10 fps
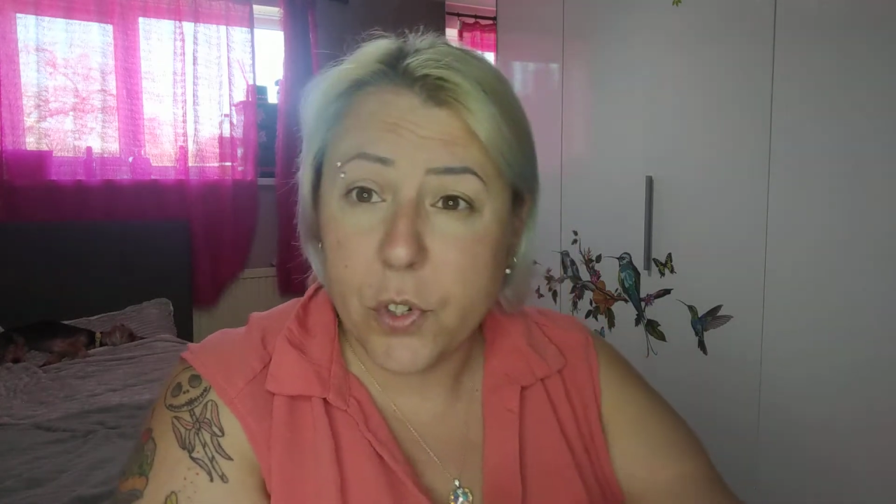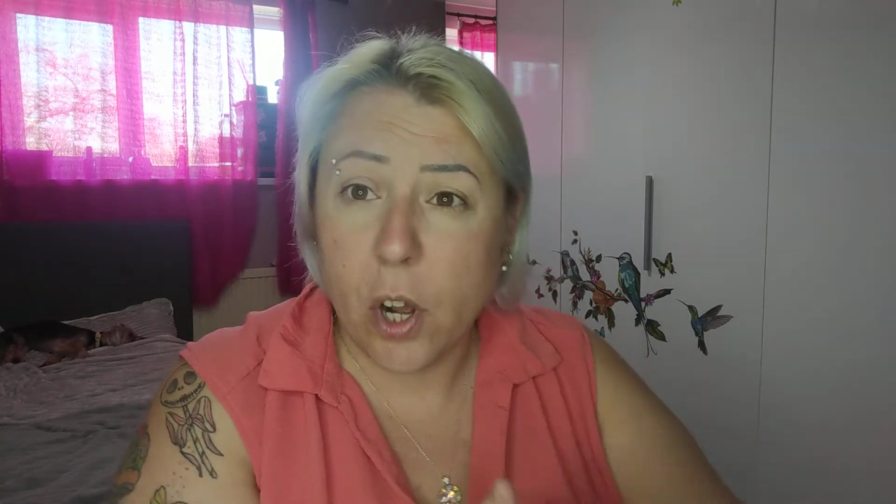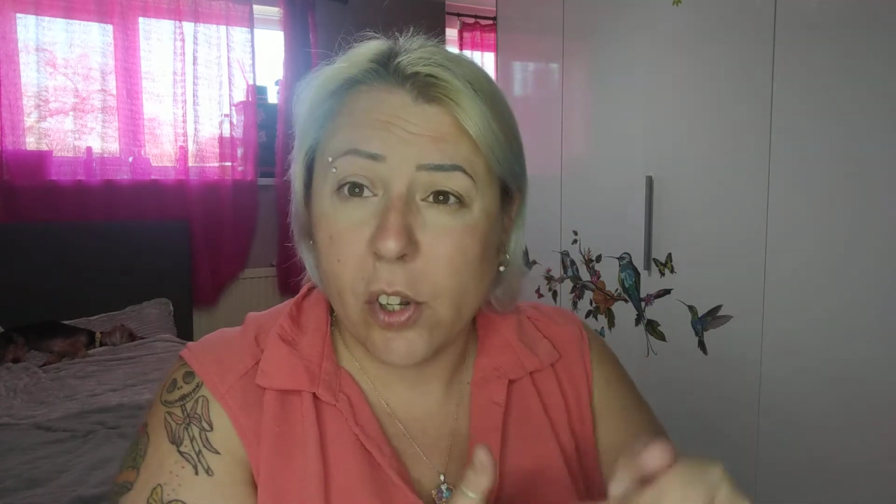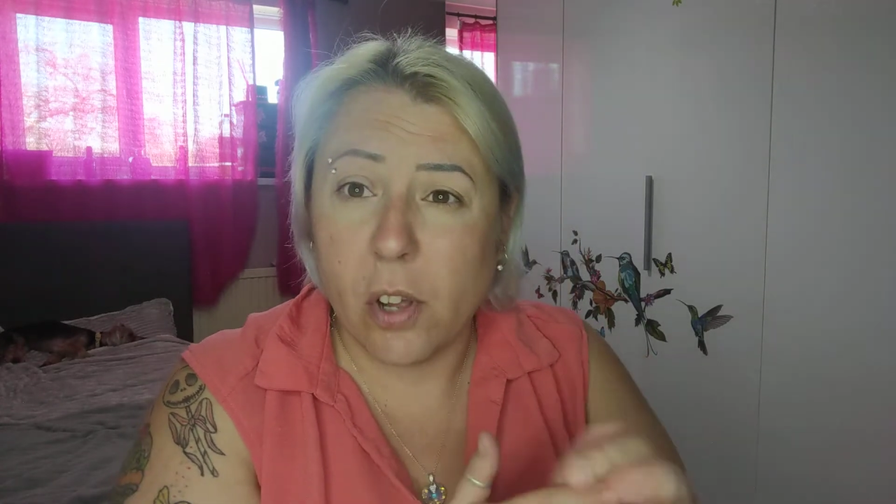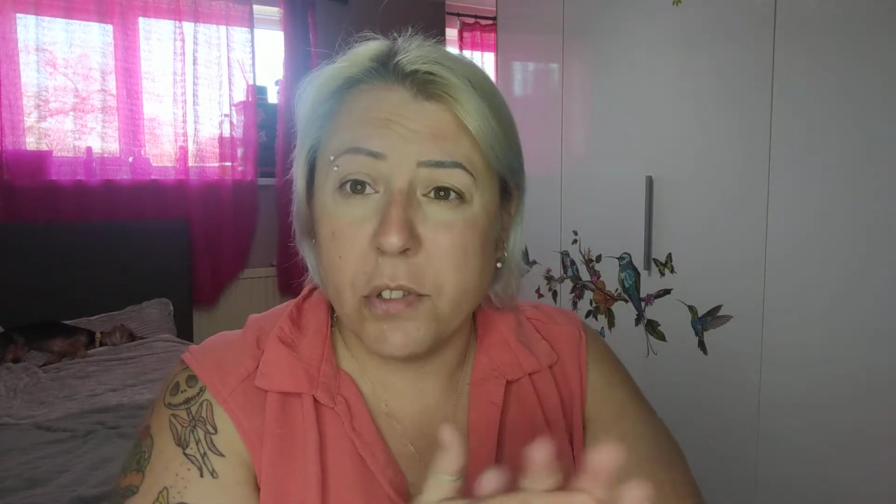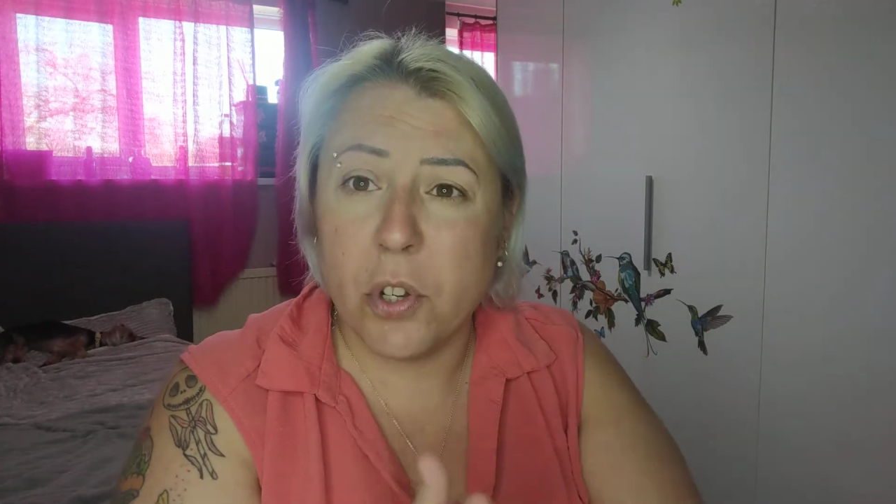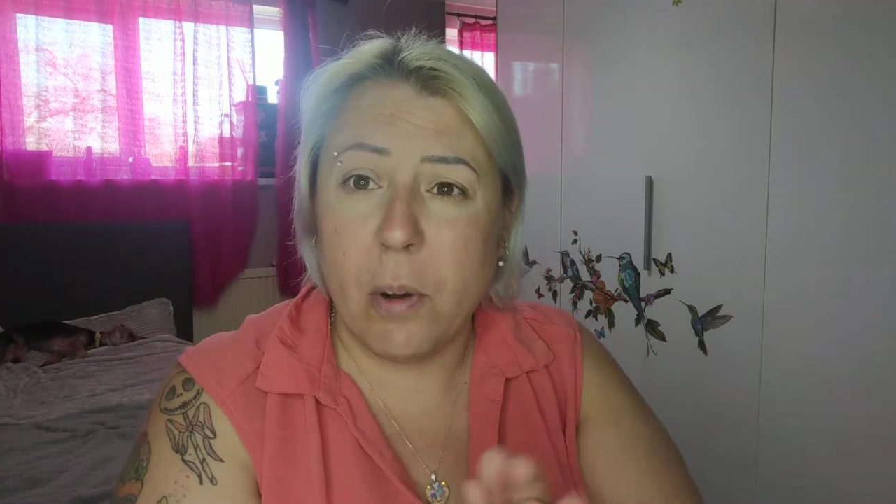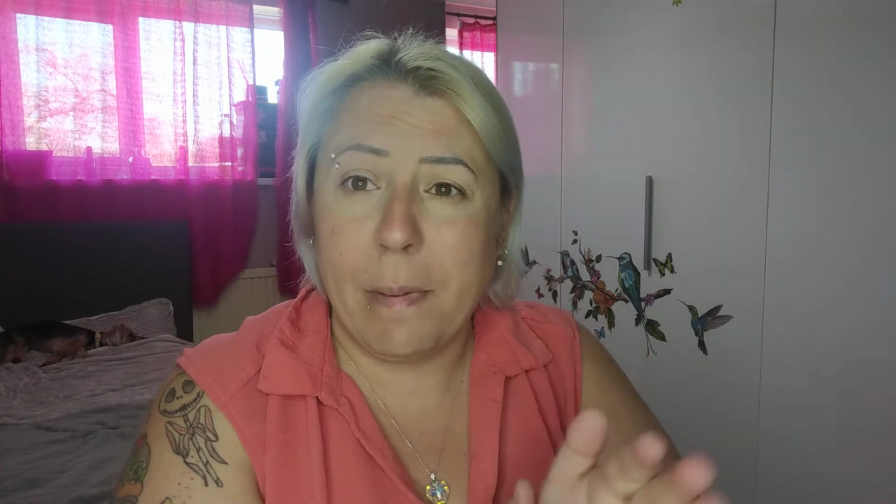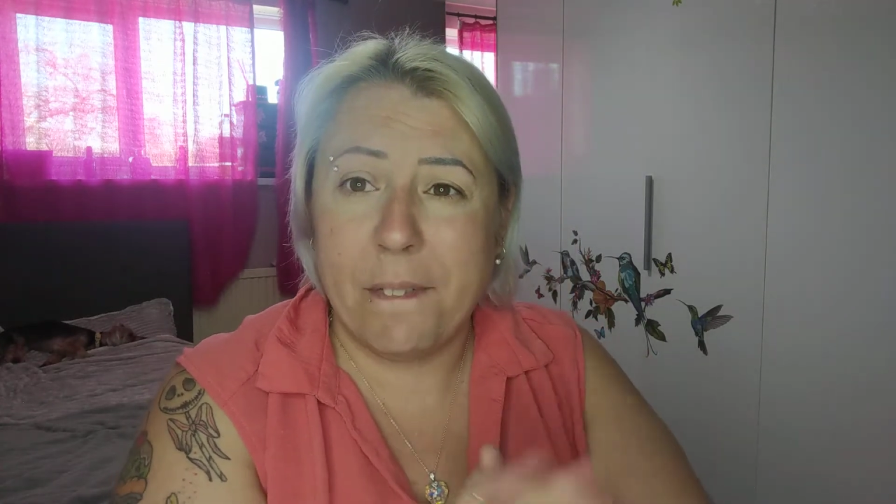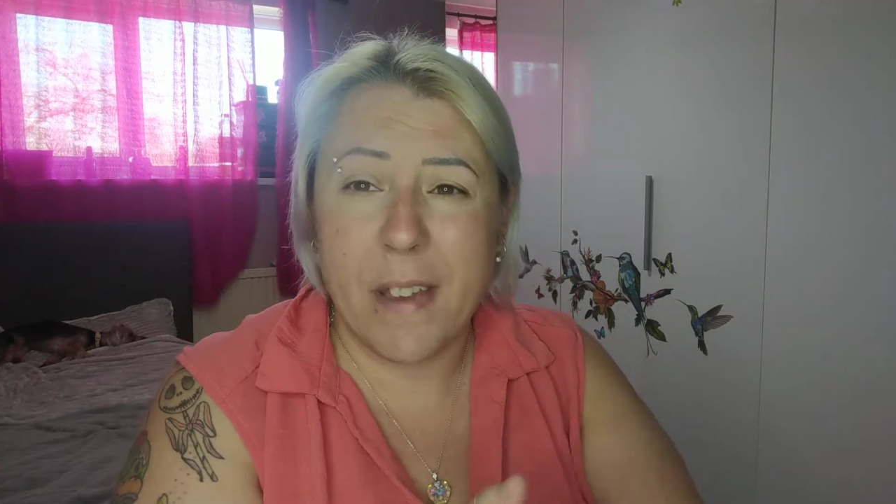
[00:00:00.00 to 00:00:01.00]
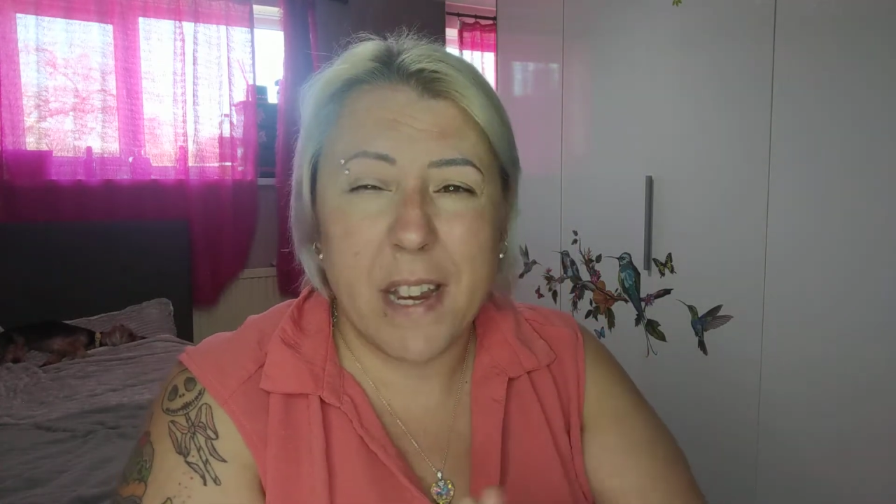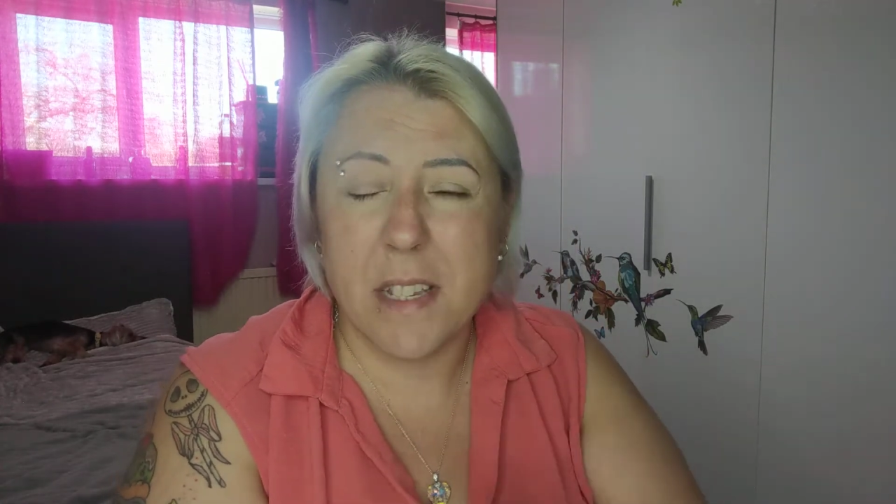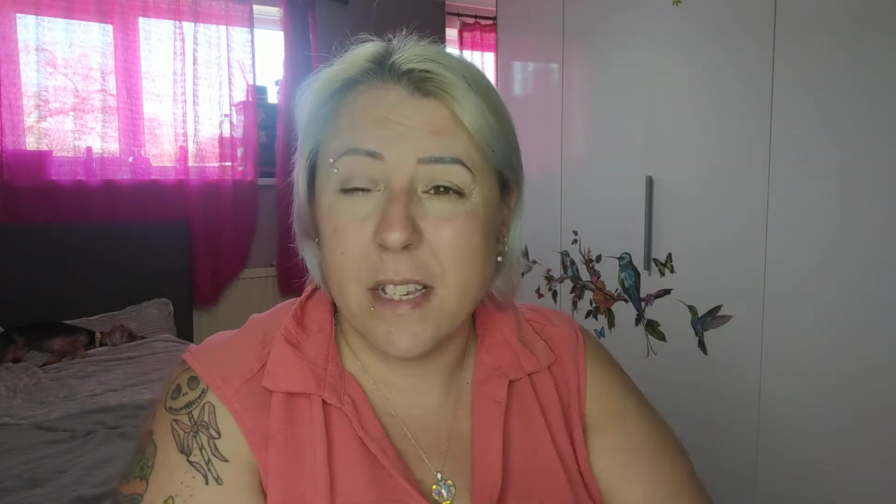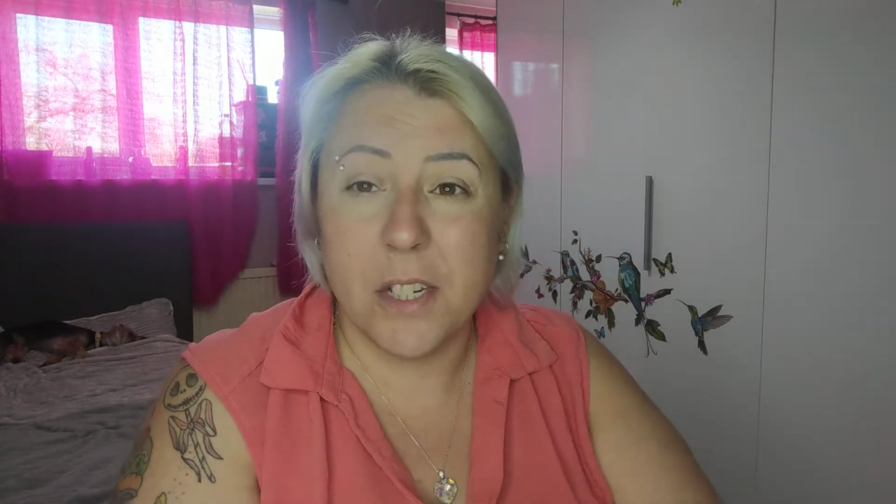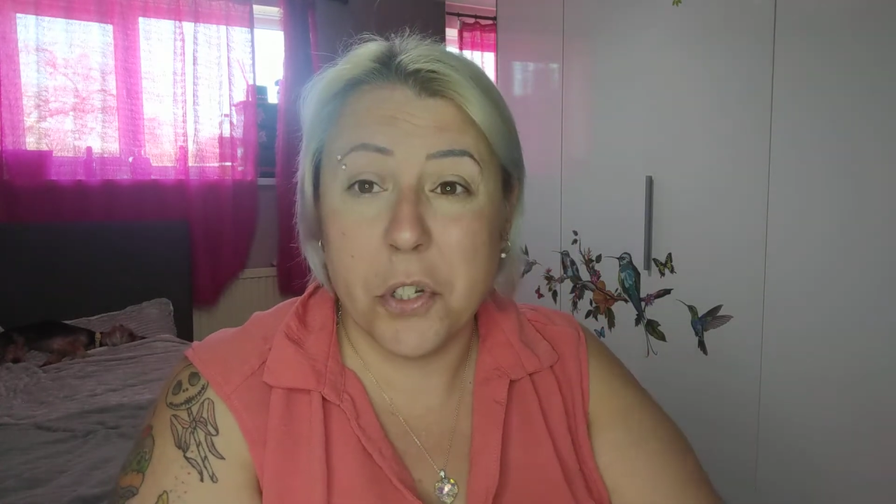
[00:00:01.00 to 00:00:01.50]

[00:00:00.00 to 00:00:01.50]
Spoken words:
not contour my face.